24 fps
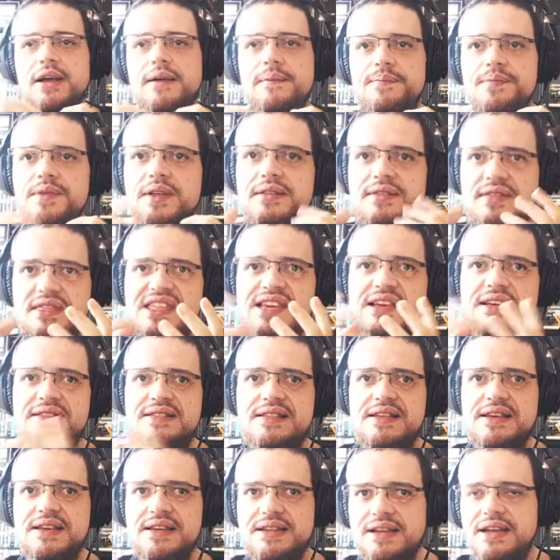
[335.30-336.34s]
and
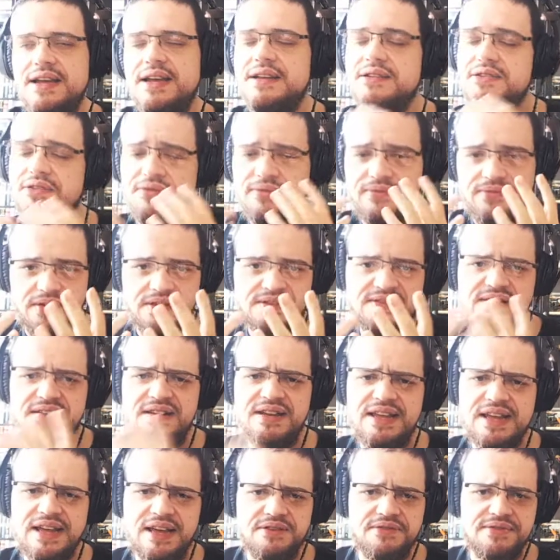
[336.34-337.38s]
things like that.
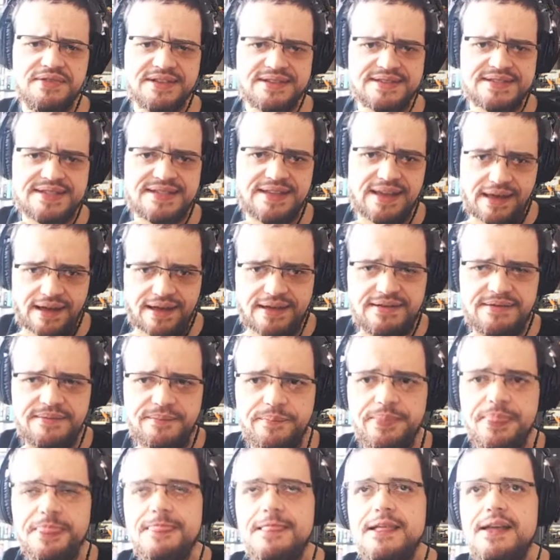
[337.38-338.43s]
Obviously, I
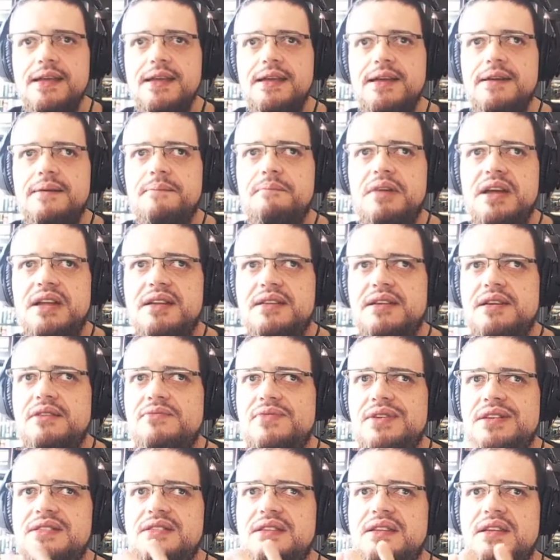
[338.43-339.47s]
understand. But I
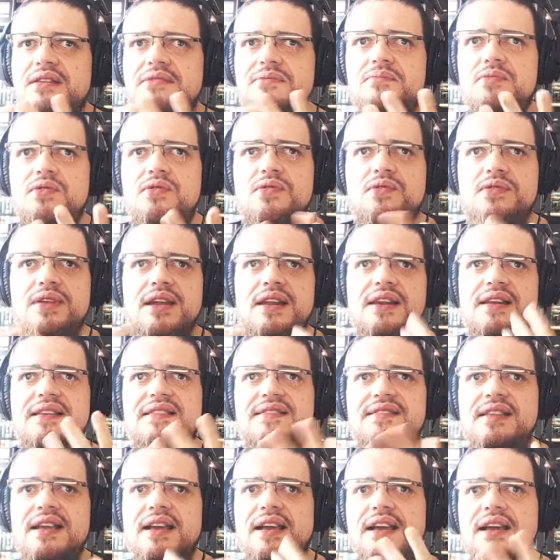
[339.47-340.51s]
wanted it more
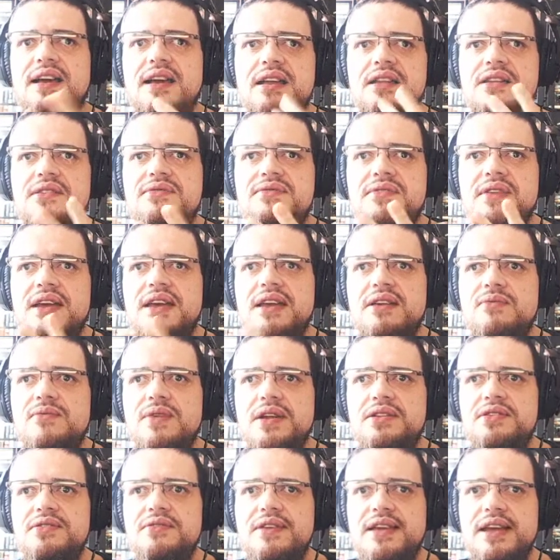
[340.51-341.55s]
realistic, kind of like
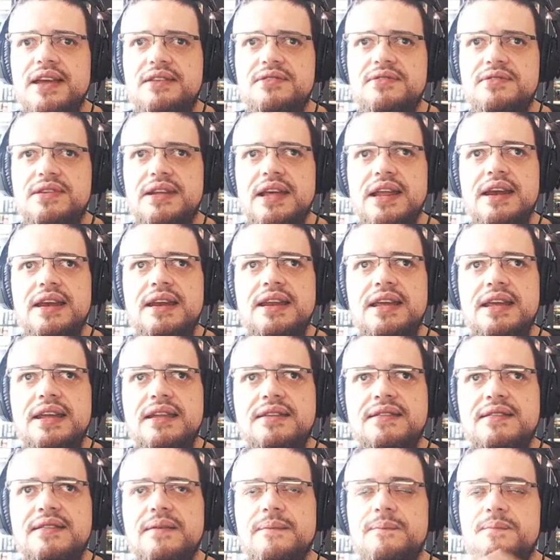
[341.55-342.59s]
what you get on
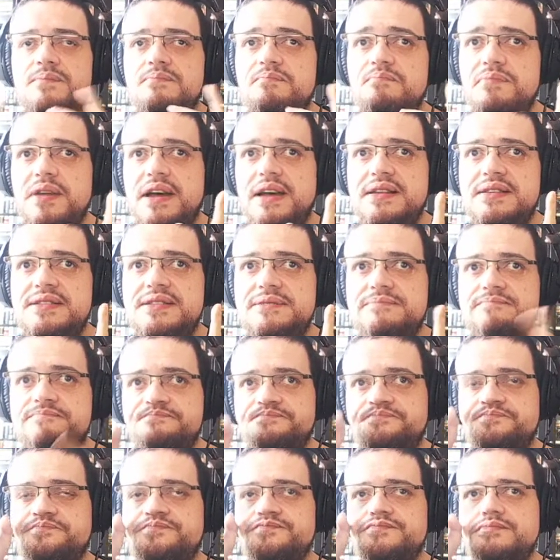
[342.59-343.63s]
Elite. But
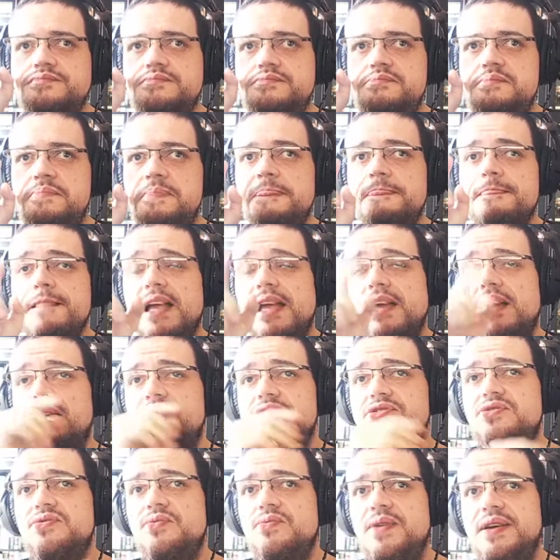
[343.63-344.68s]
I
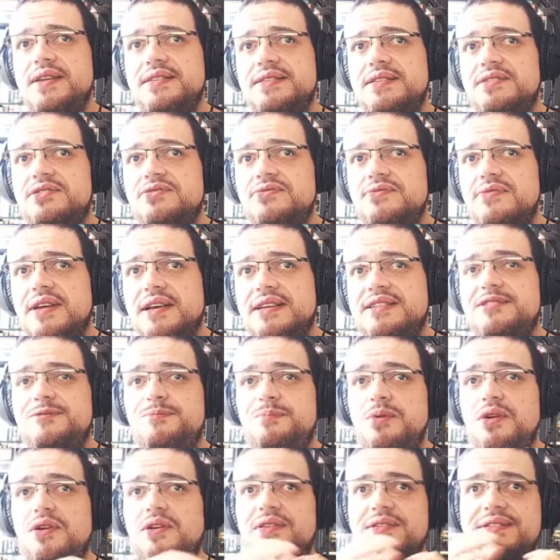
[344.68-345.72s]
also wanted to
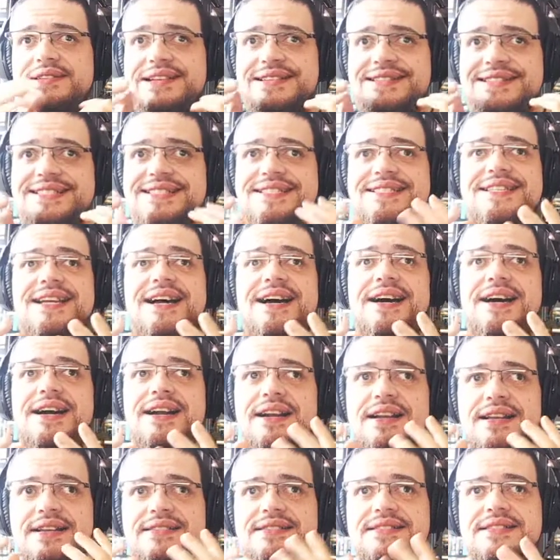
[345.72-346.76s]
explore the
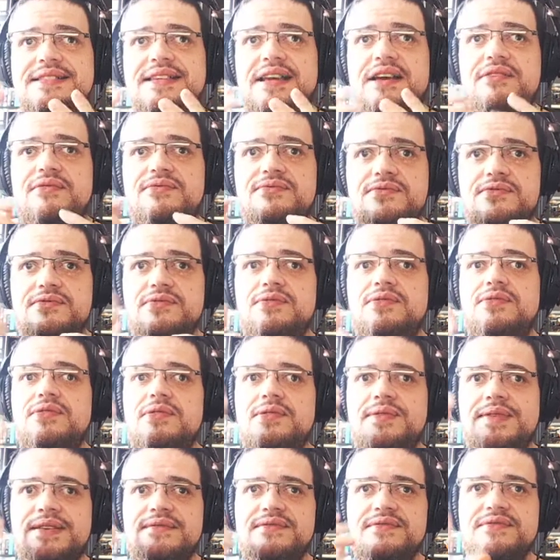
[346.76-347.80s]
star itself, to
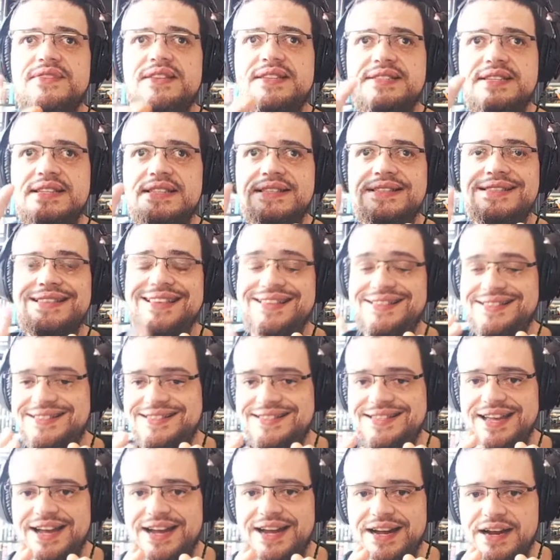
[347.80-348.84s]
go and visit the
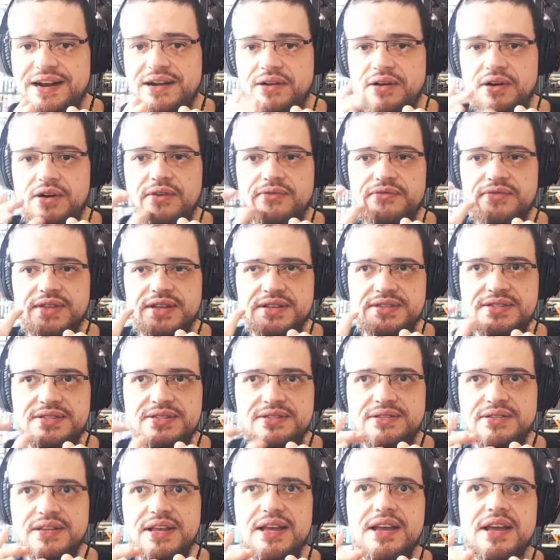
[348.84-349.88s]
star of
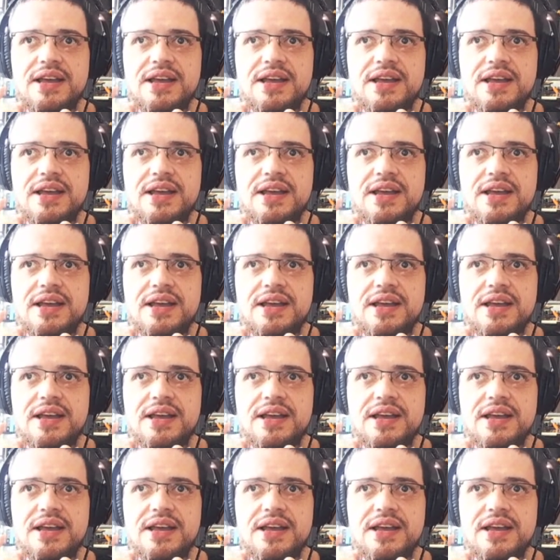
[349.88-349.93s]
this,